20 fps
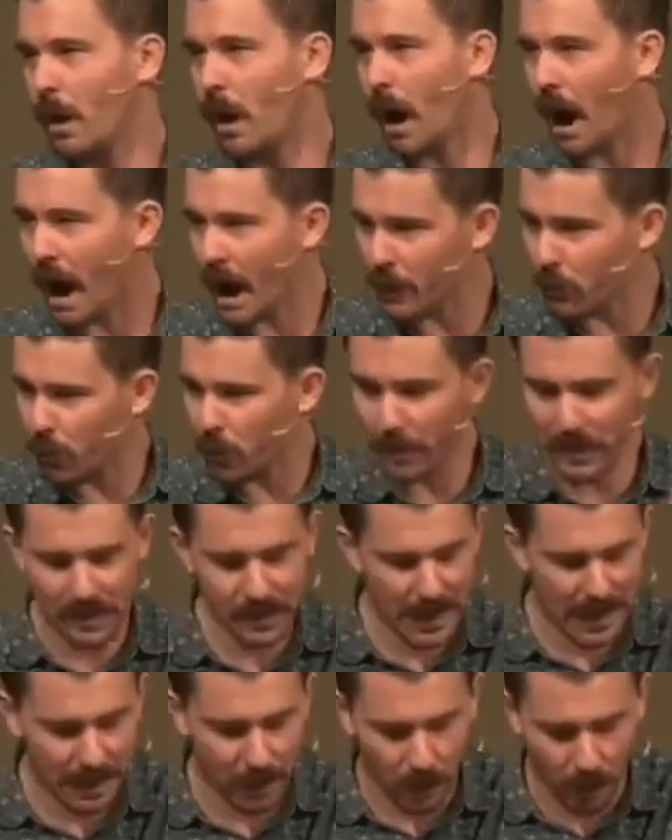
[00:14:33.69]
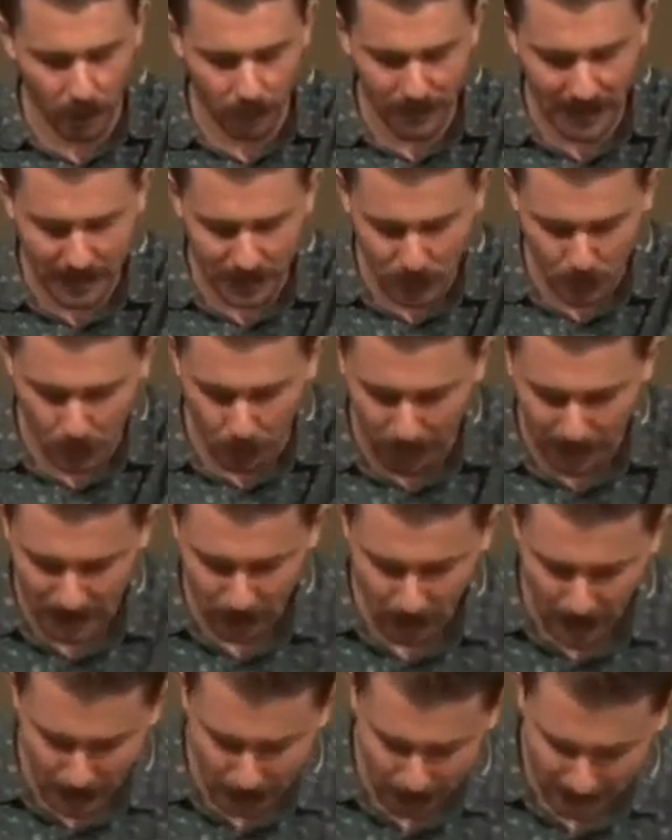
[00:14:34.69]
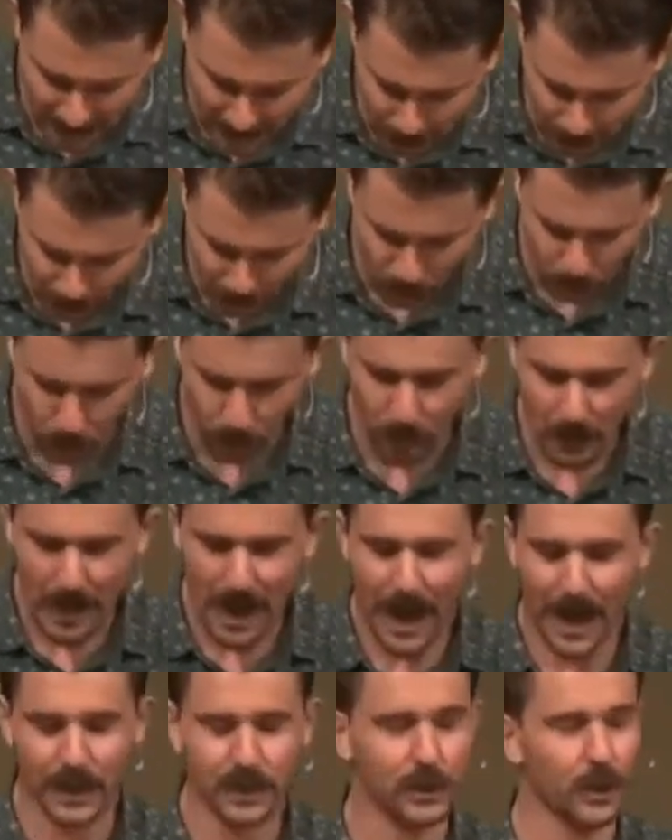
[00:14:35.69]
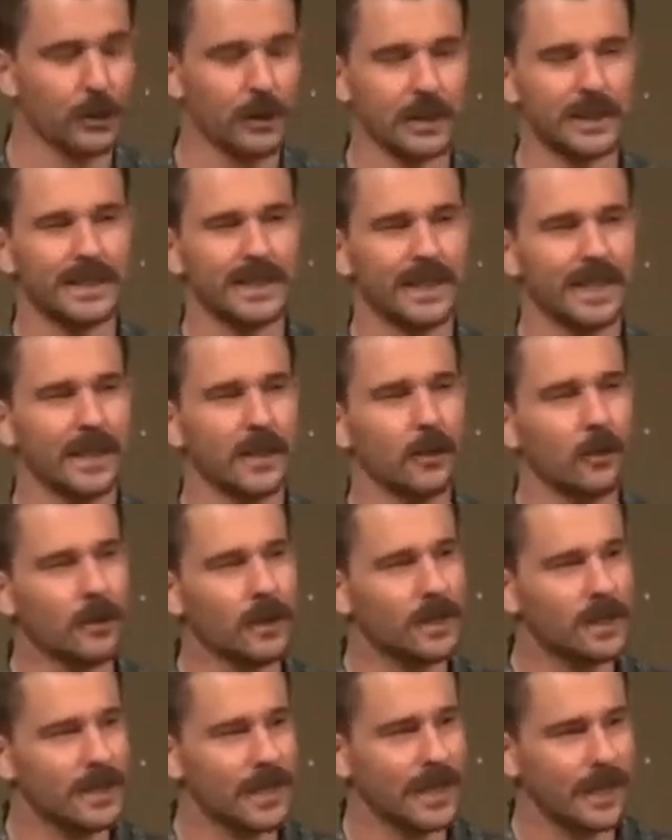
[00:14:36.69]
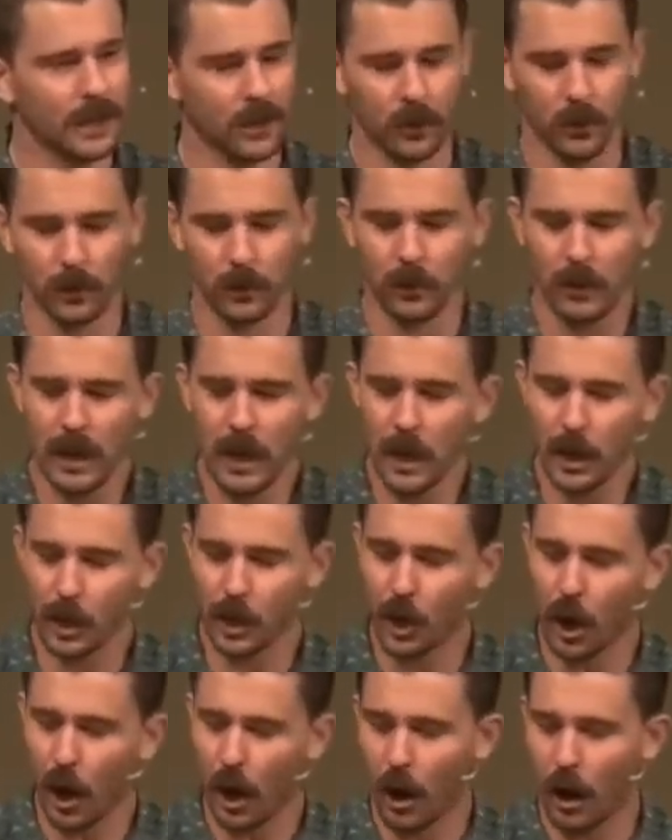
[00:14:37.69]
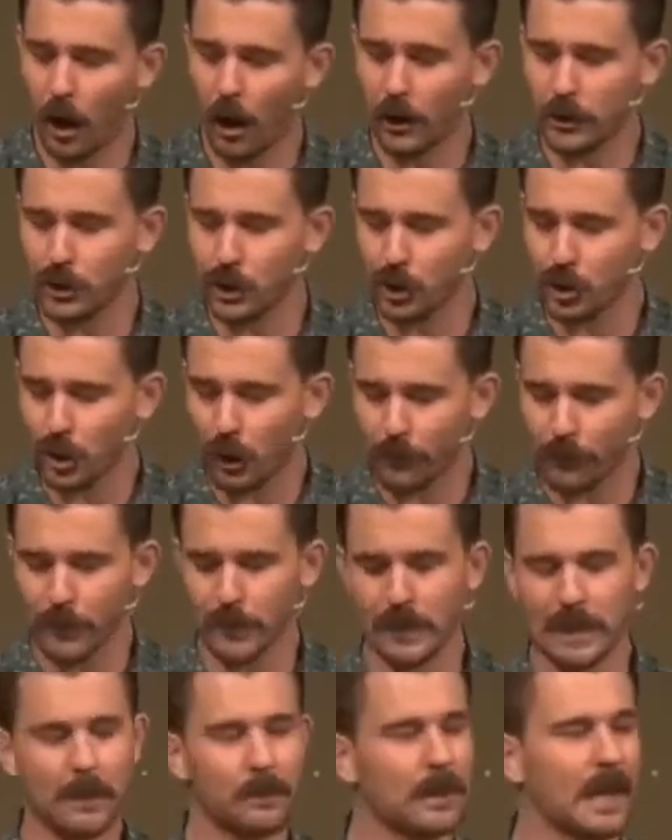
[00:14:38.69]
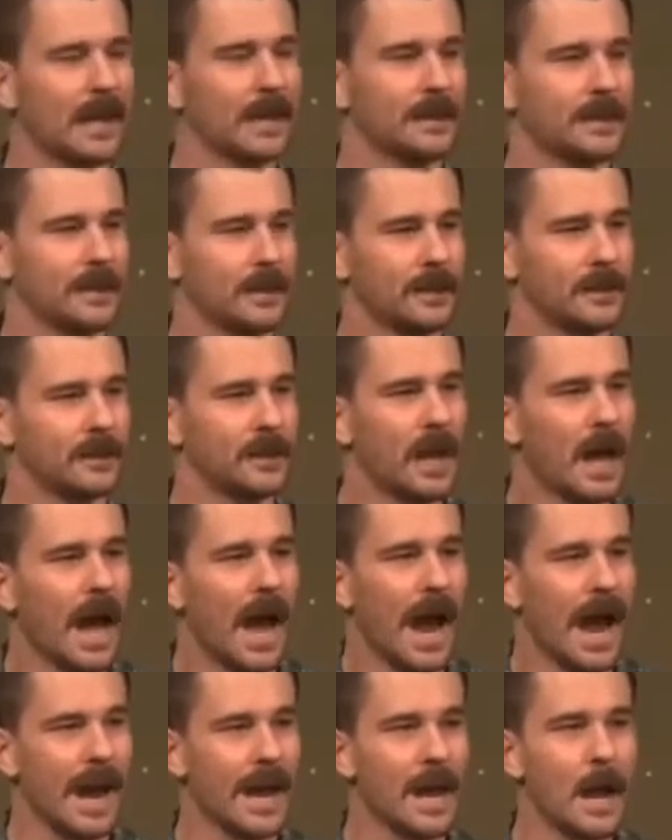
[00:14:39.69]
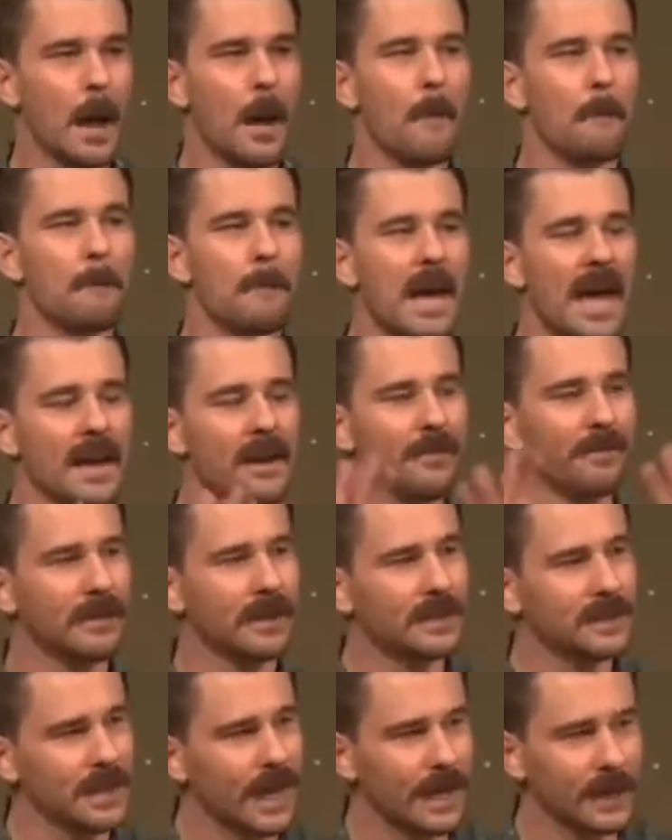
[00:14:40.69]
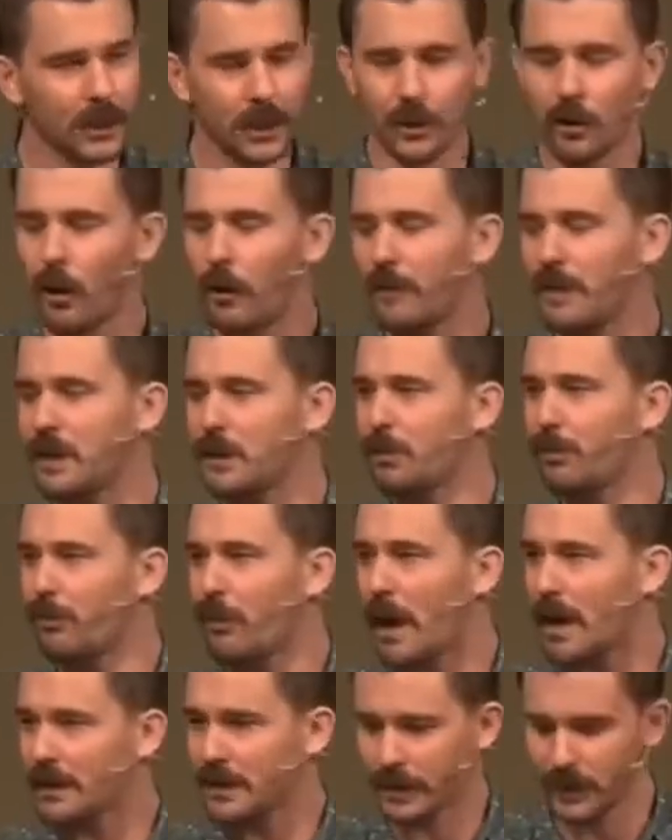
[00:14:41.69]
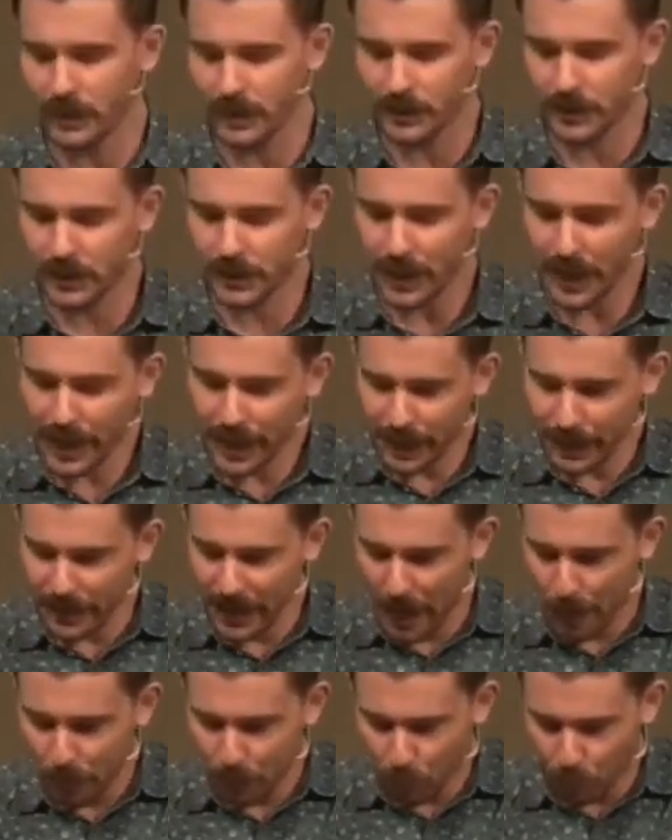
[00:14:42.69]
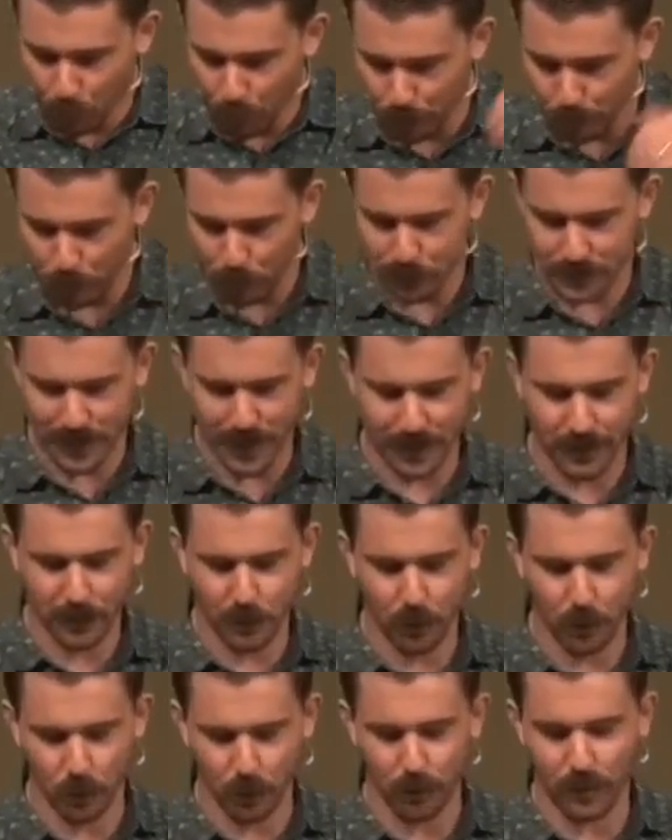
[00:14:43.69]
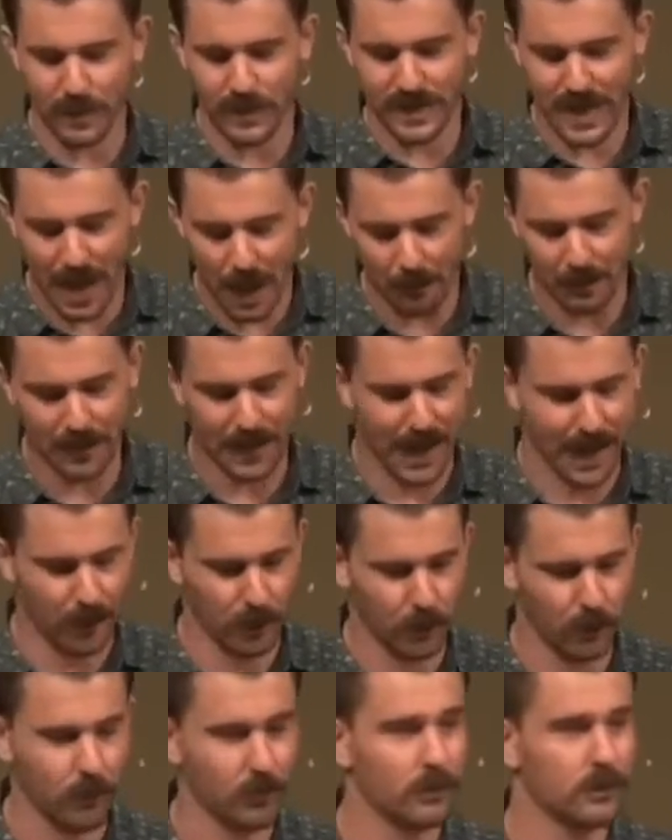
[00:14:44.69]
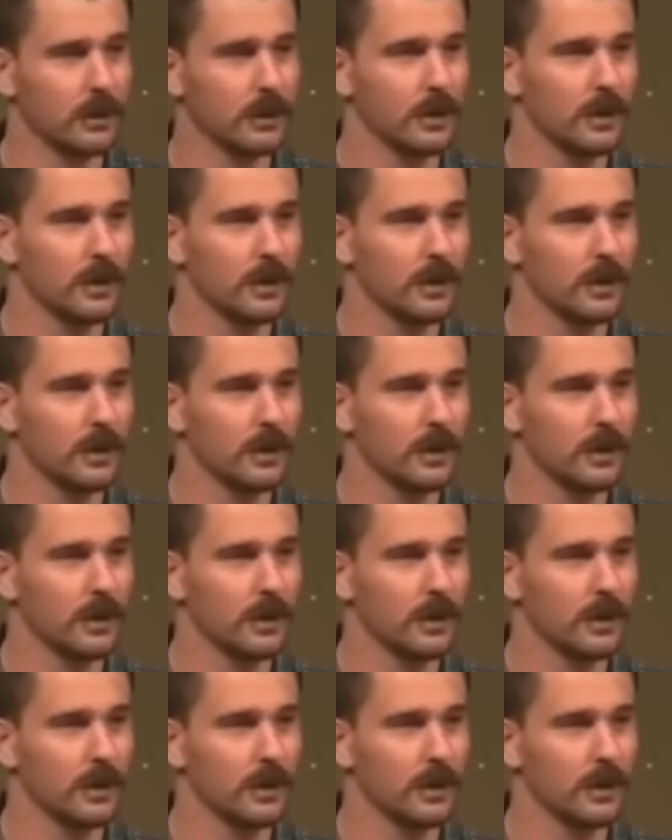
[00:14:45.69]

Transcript: I will be their God, they shall be my people. And so, to seal the deal, God sovereignly places a manifestation of his presence in that portable tent called the tabernacle.